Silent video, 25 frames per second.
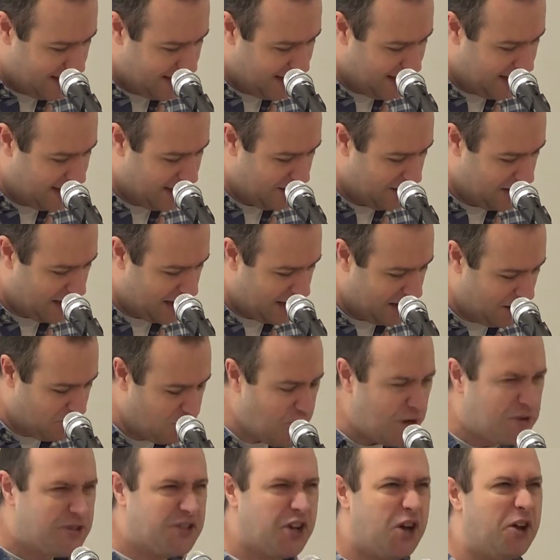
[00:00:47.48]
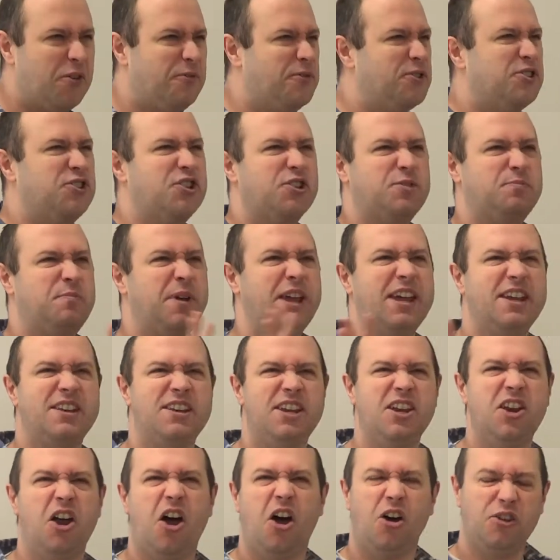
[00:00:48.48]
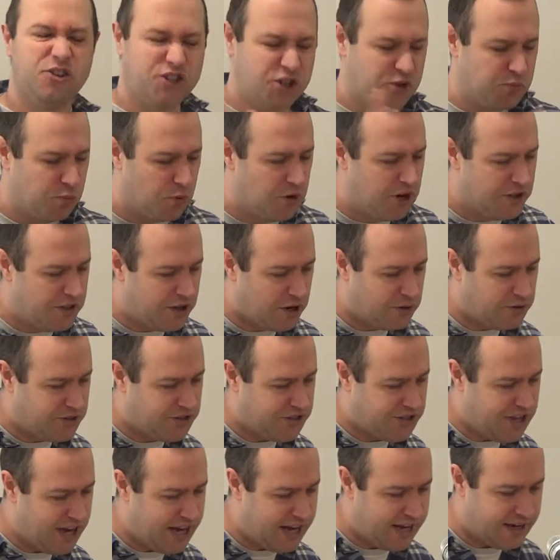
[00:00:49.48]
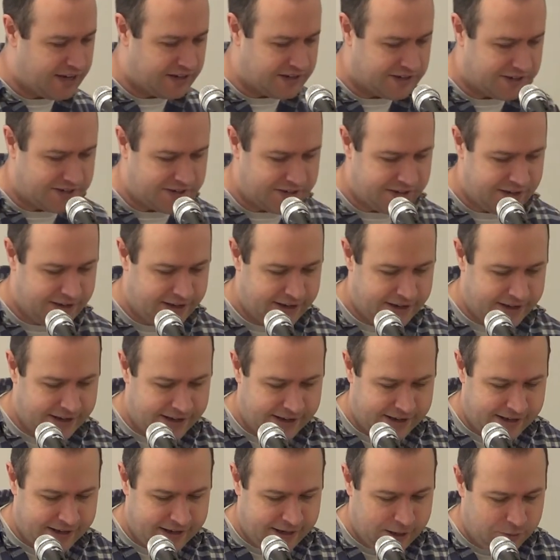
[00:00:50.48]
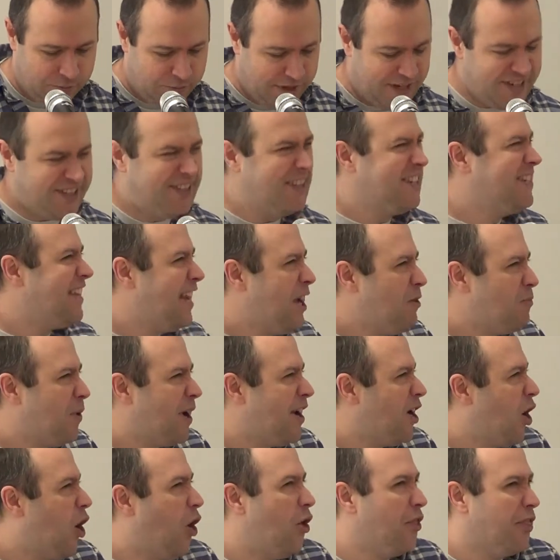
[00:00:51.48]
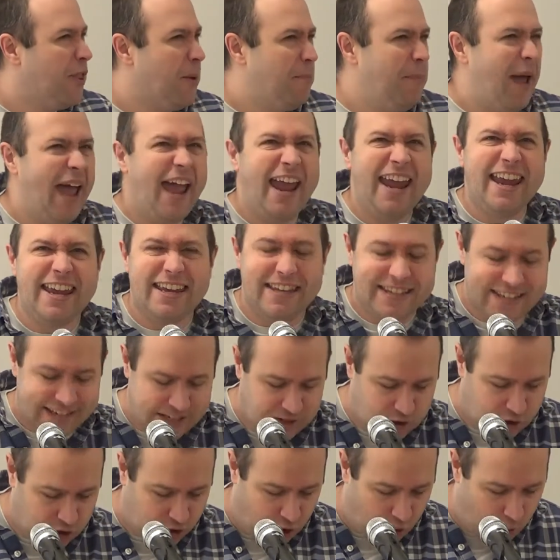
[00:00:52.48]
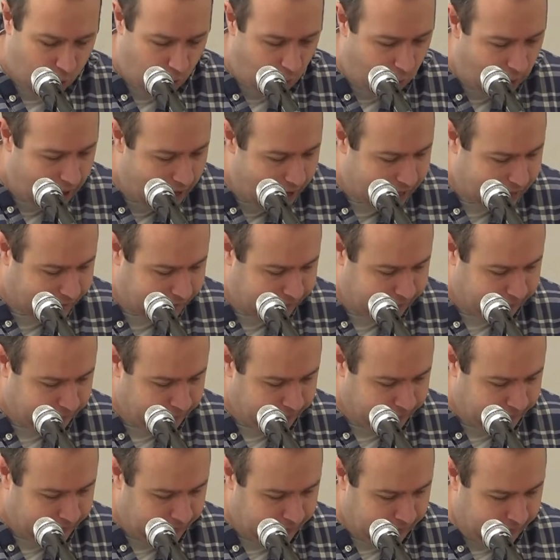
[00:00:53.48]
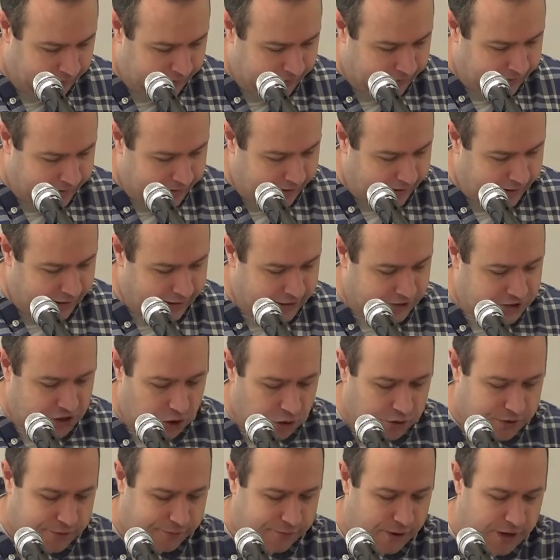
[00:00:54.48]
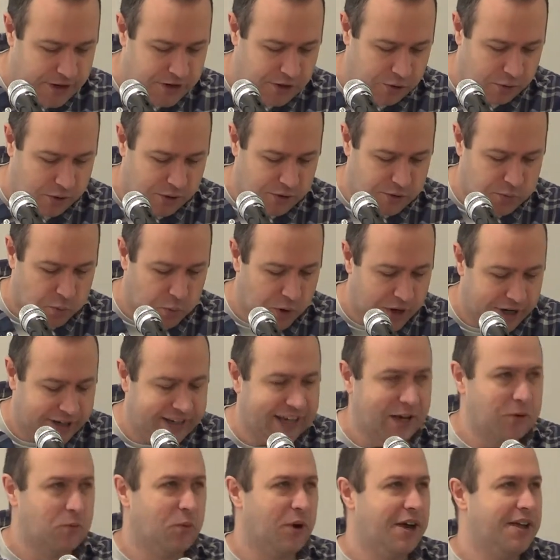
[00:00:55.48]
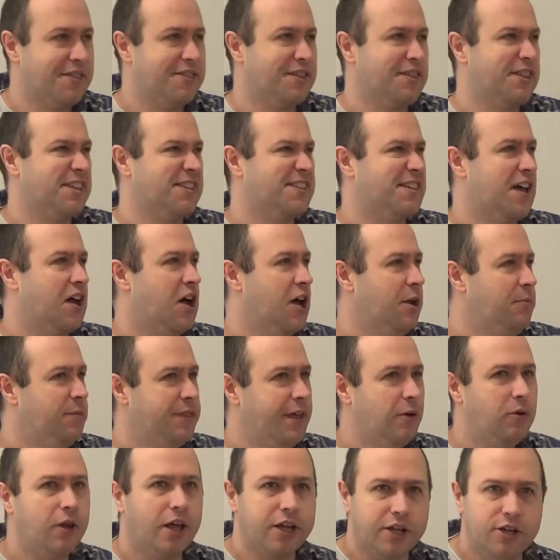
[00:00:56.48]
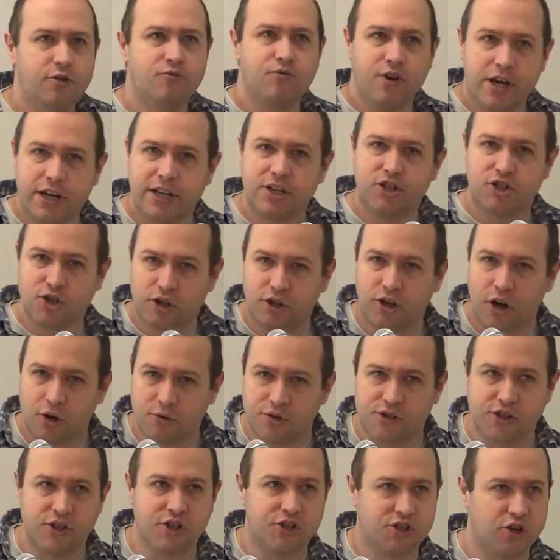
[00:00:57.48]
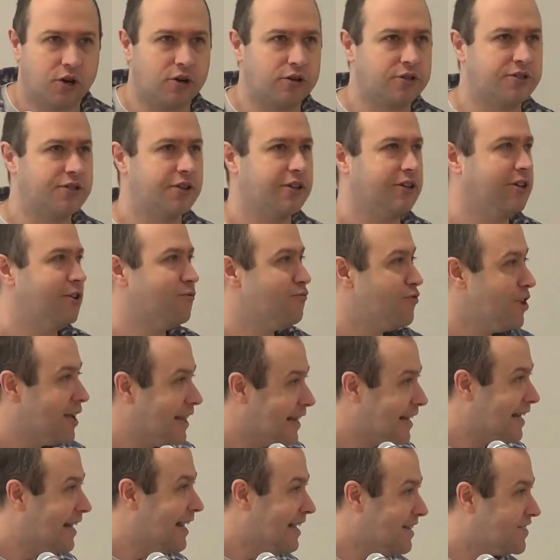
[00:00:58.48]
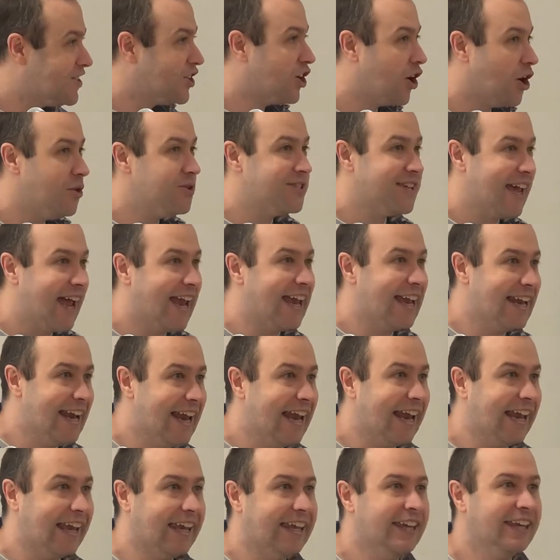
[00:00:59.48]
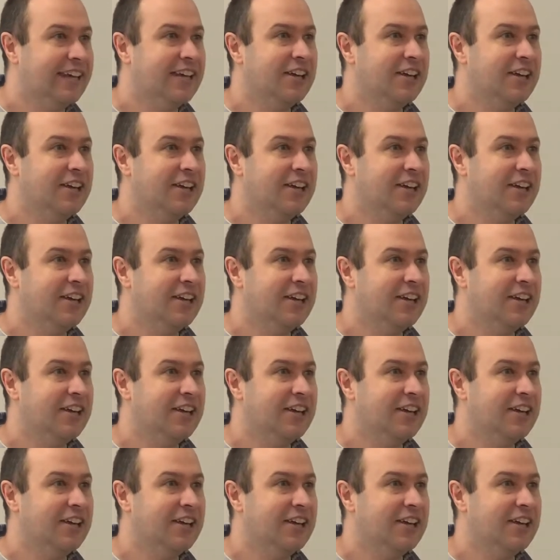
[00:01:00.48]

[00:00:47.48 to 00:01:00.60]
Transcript: And I wrote it off as just being, you know, I was just one of those things. But as the day went on, the pain didn't go away. And I told a friend who I was working with at the time, they were like, you really should go to the doctor. You really need to go to A&E.